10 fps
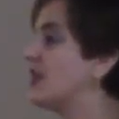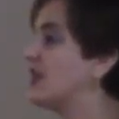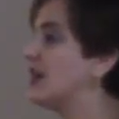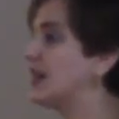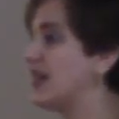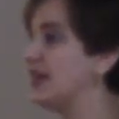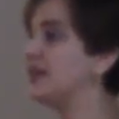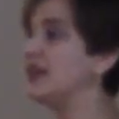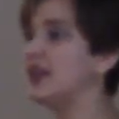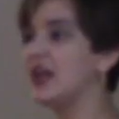are,
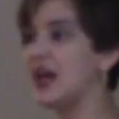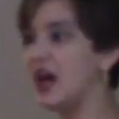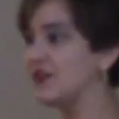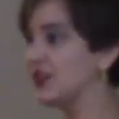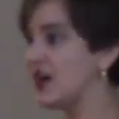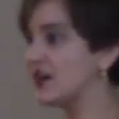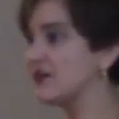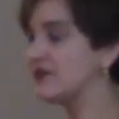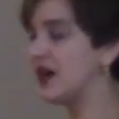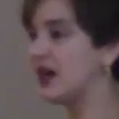again, have a lot
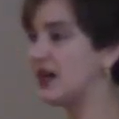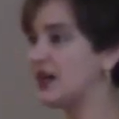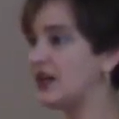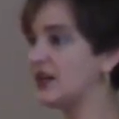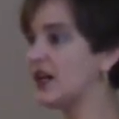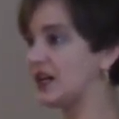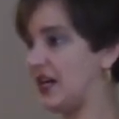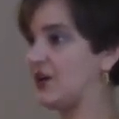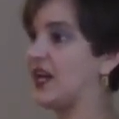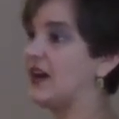of uh,
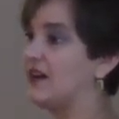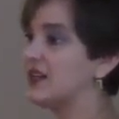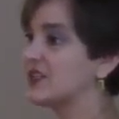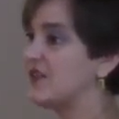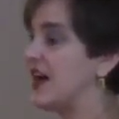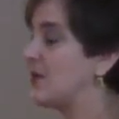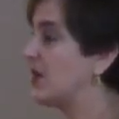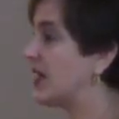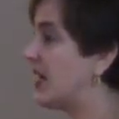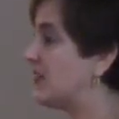calcareous
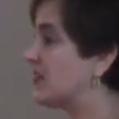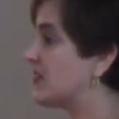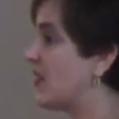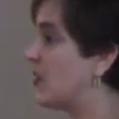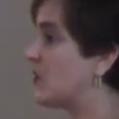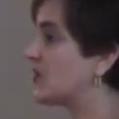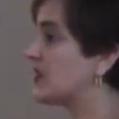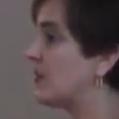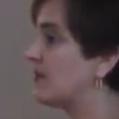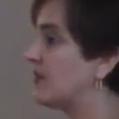fabric. And so
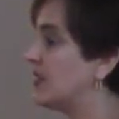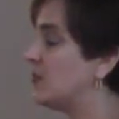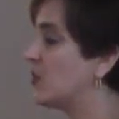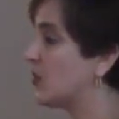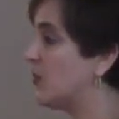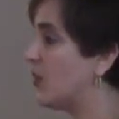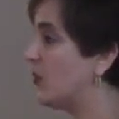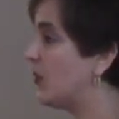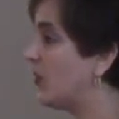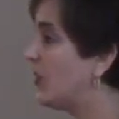some of the more
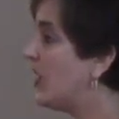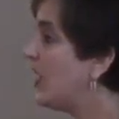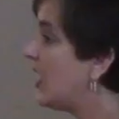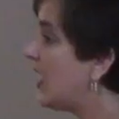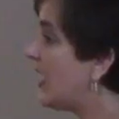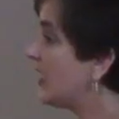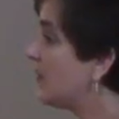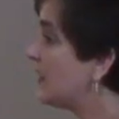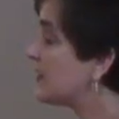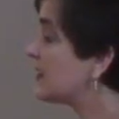mobile
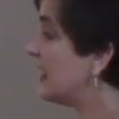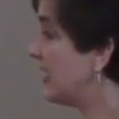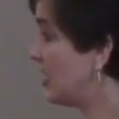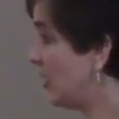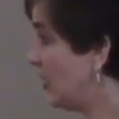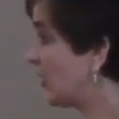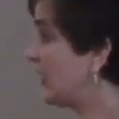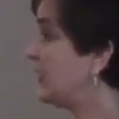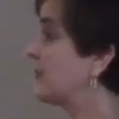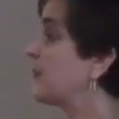elements like
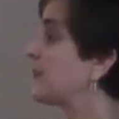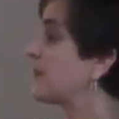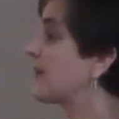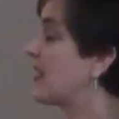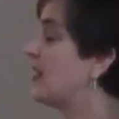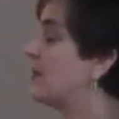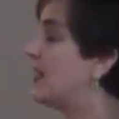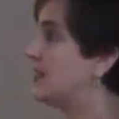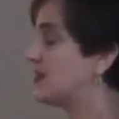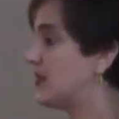chlorine um,
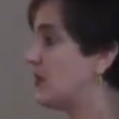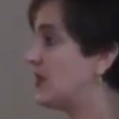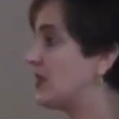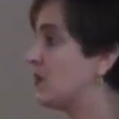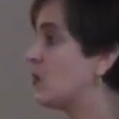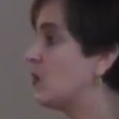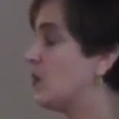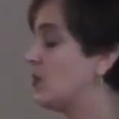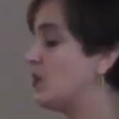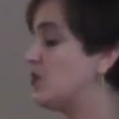and sodium
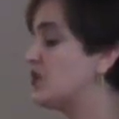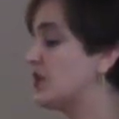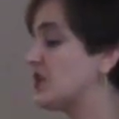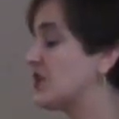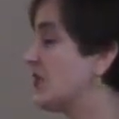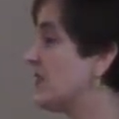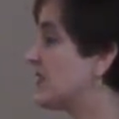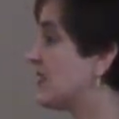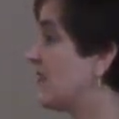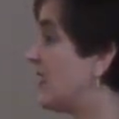will move to the surface
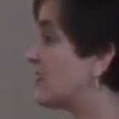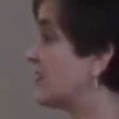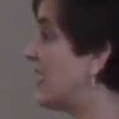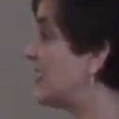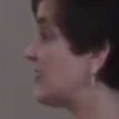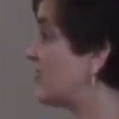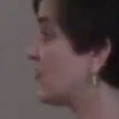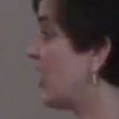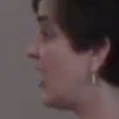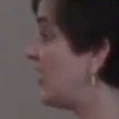of the vessel as it
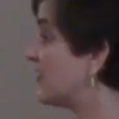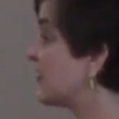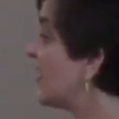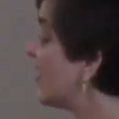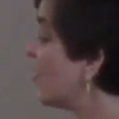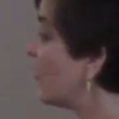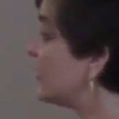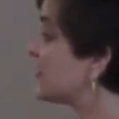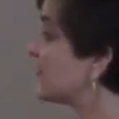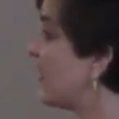dries. When
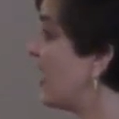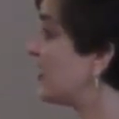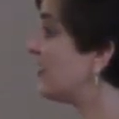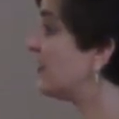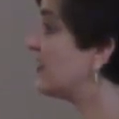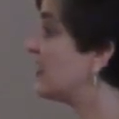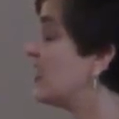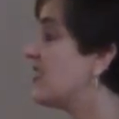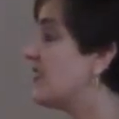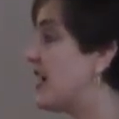it's fired,
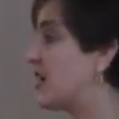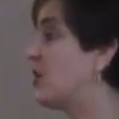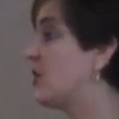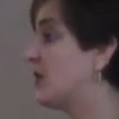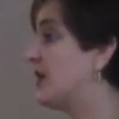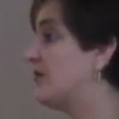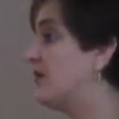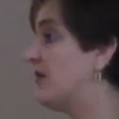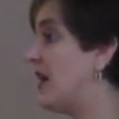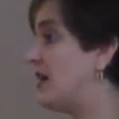that
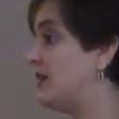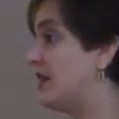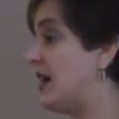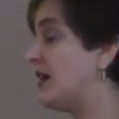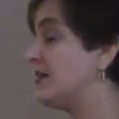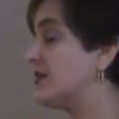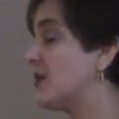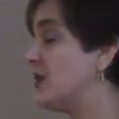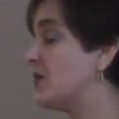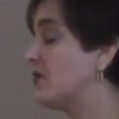chlorine and, and
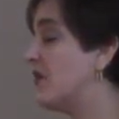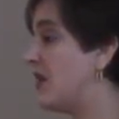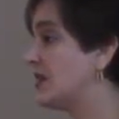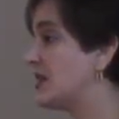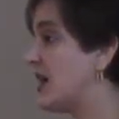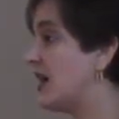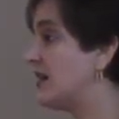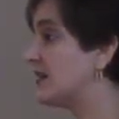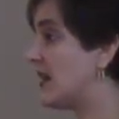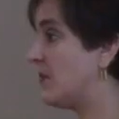sodium
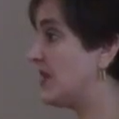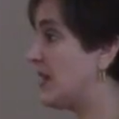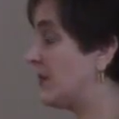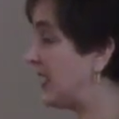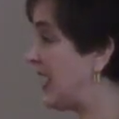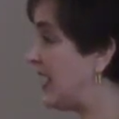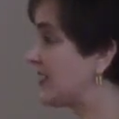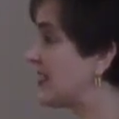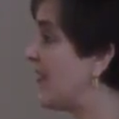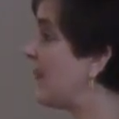volatilize and become
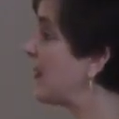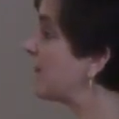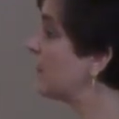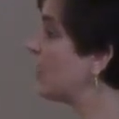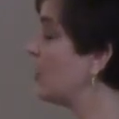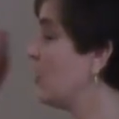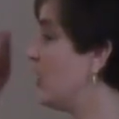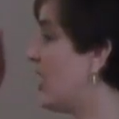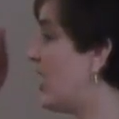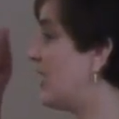gas and they
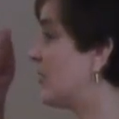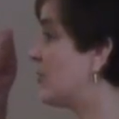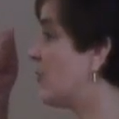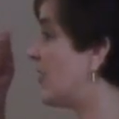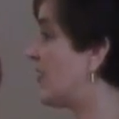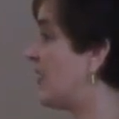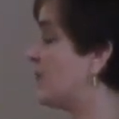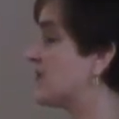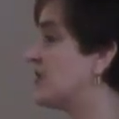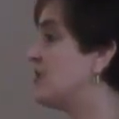pull iron with
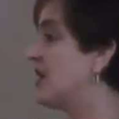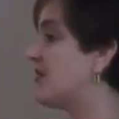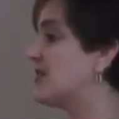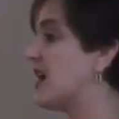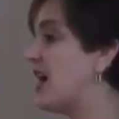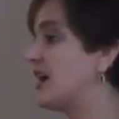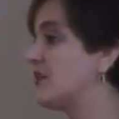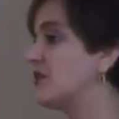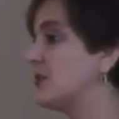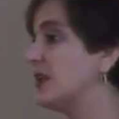them. So you get this
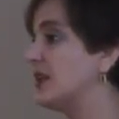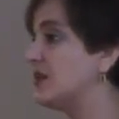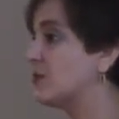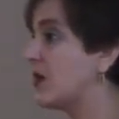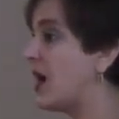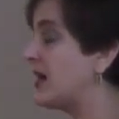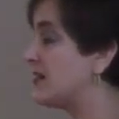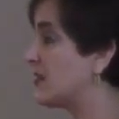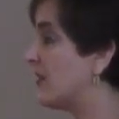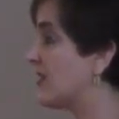iron depleted
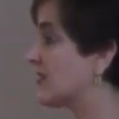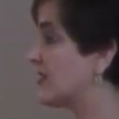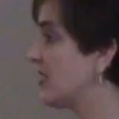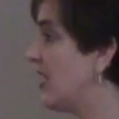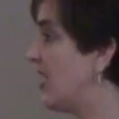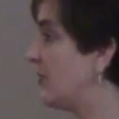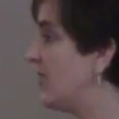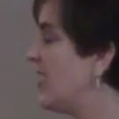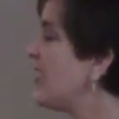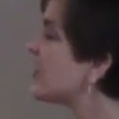rind across the
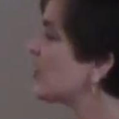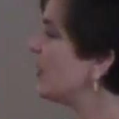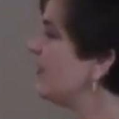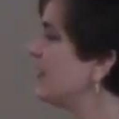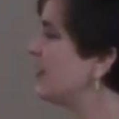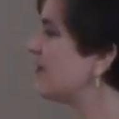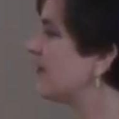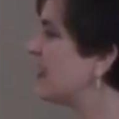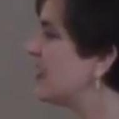top. So even if